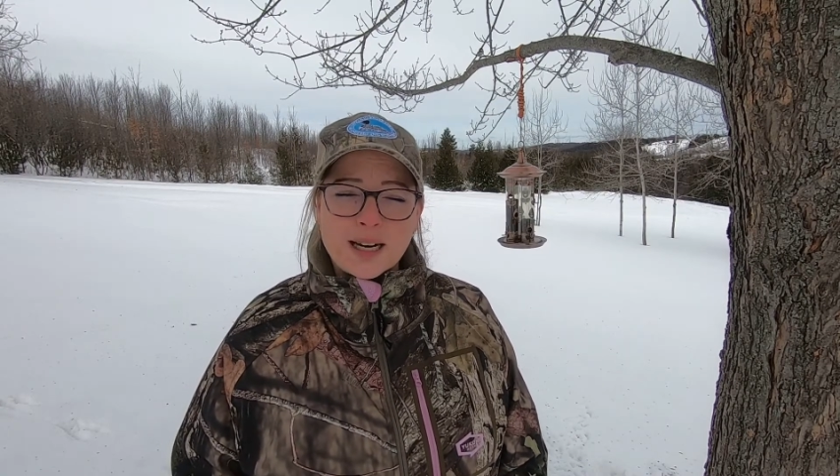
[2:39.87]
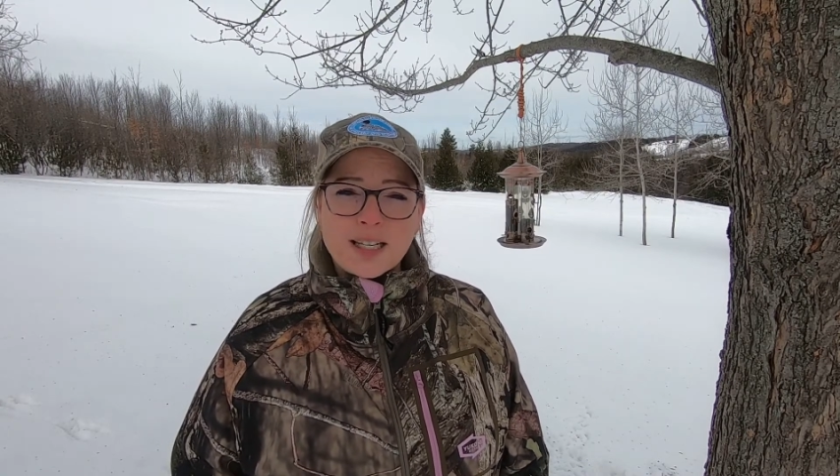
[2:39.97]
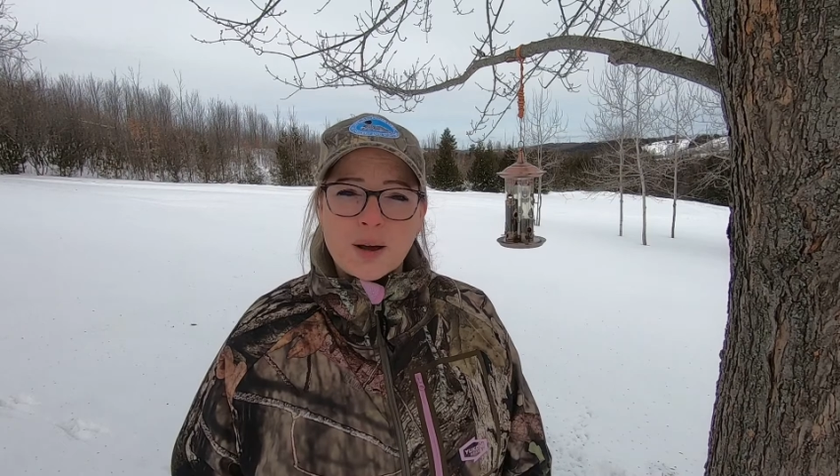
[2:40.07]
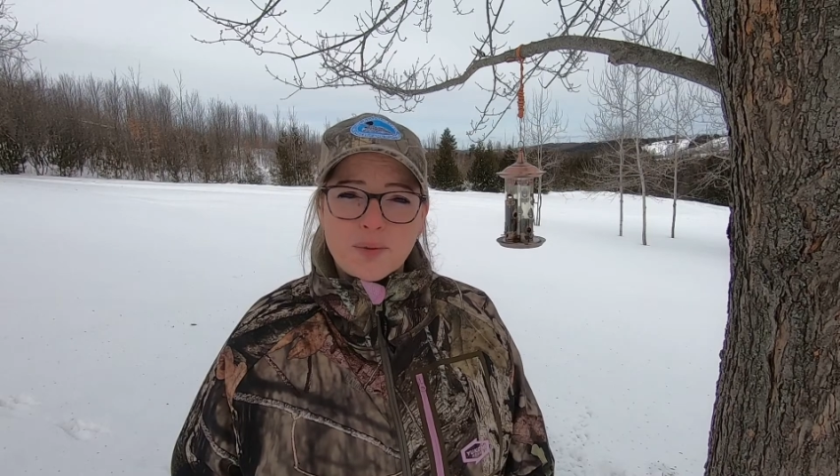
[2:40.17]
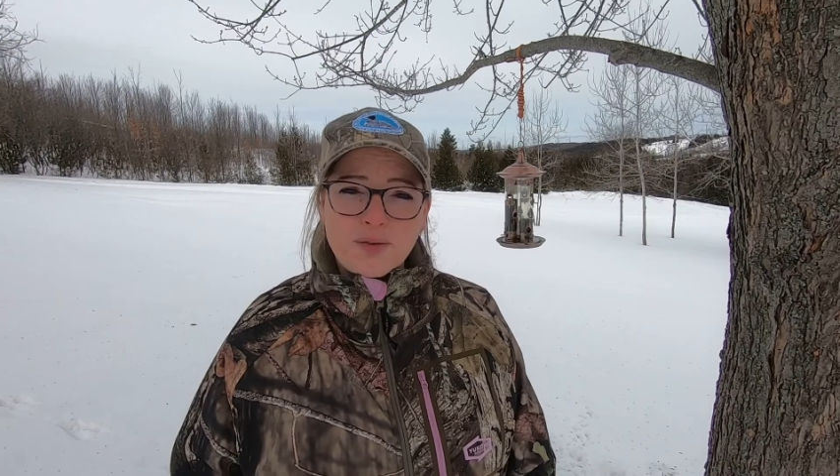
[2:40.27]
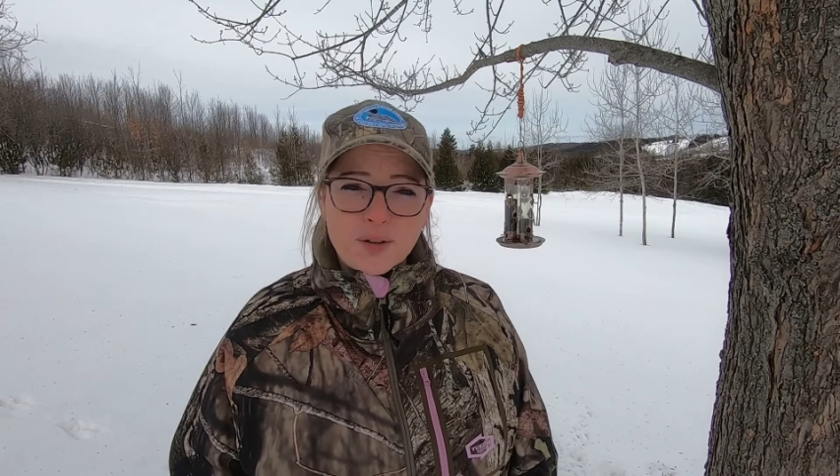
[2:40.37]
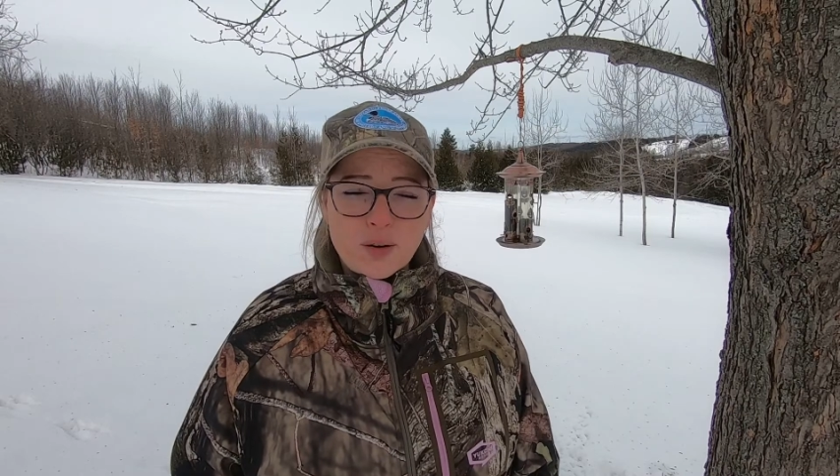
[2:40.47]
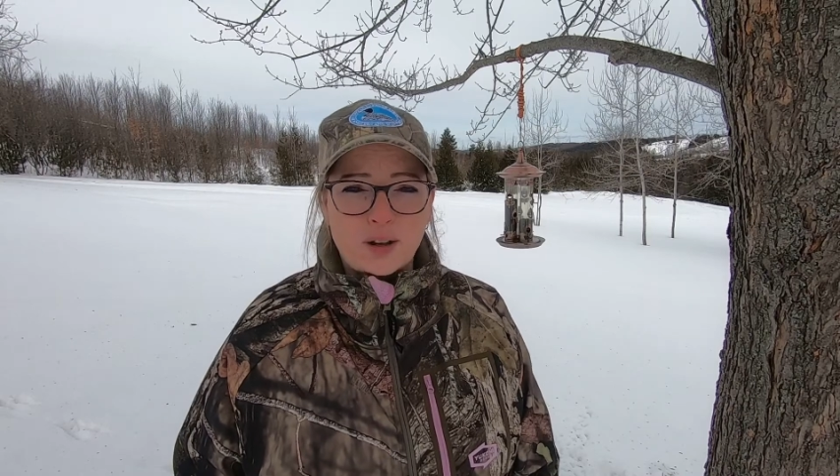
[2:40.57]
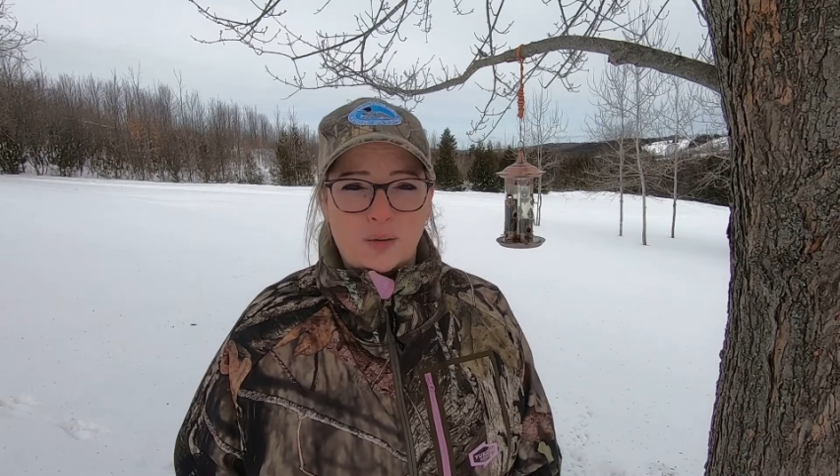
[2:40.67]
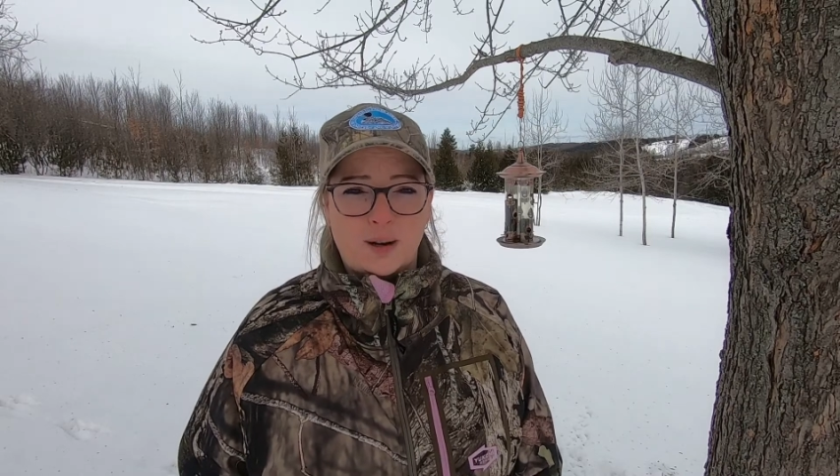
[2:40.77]
right type of
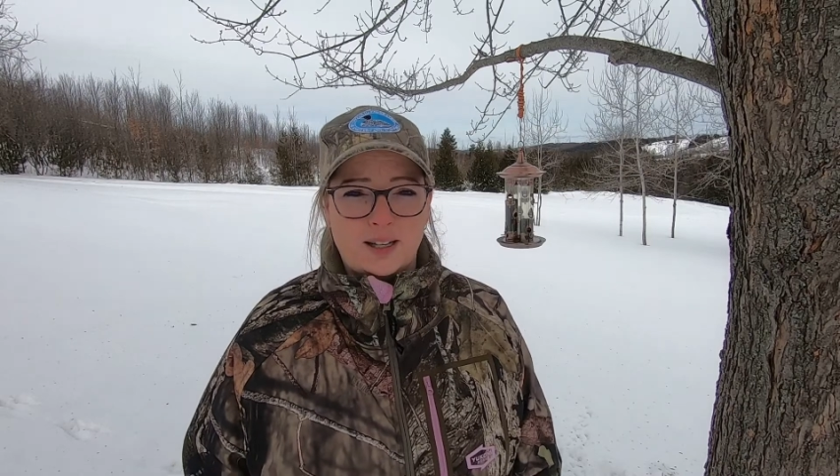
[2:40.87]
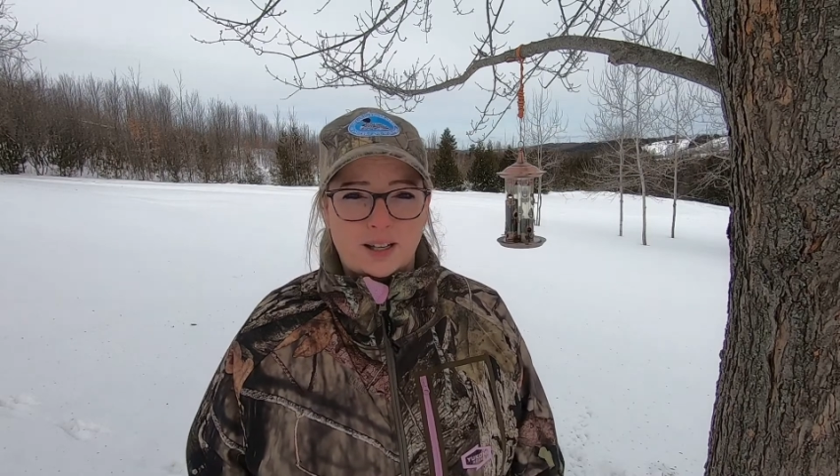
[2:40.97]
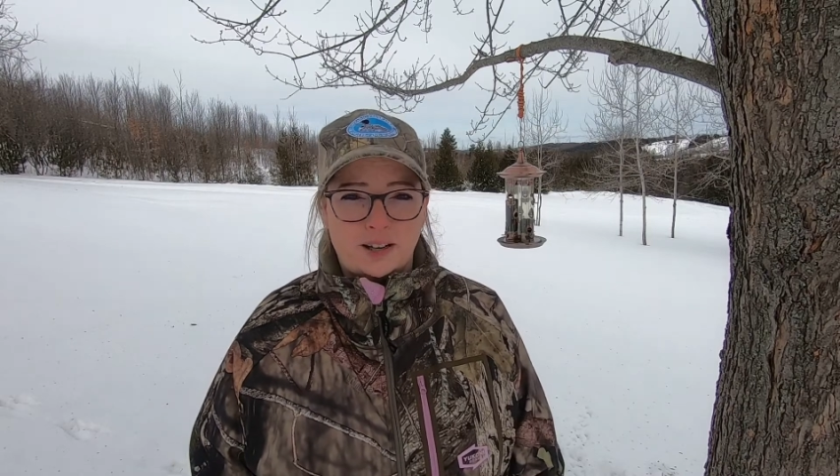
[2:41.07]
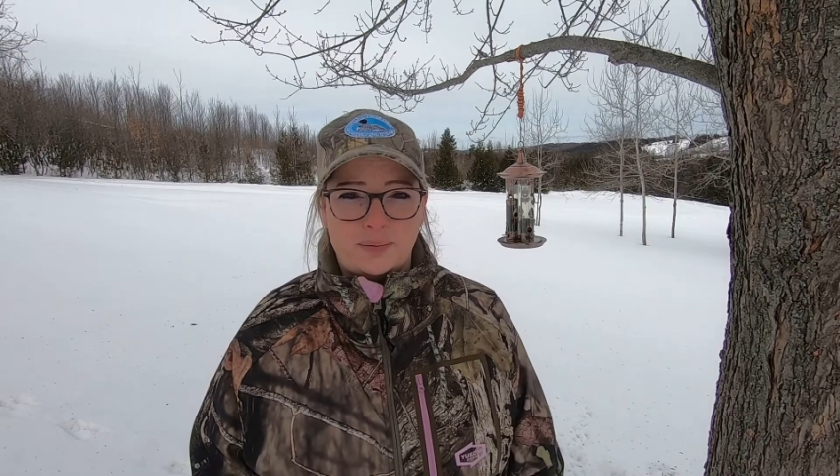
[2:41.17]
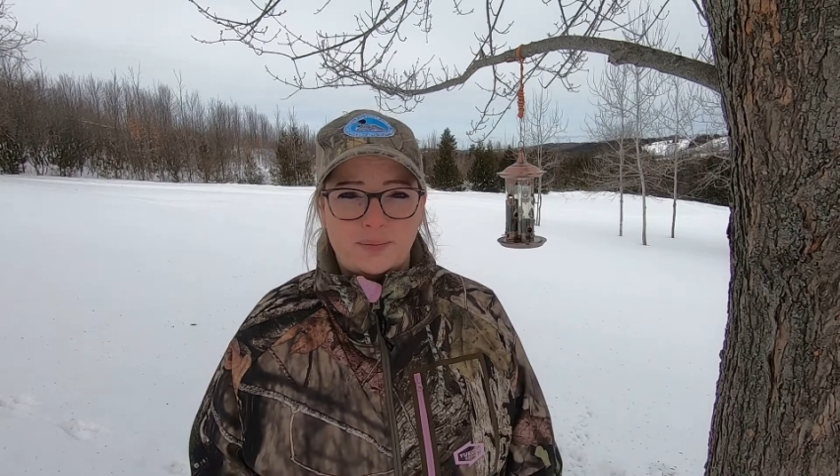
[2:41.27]
food in the winter.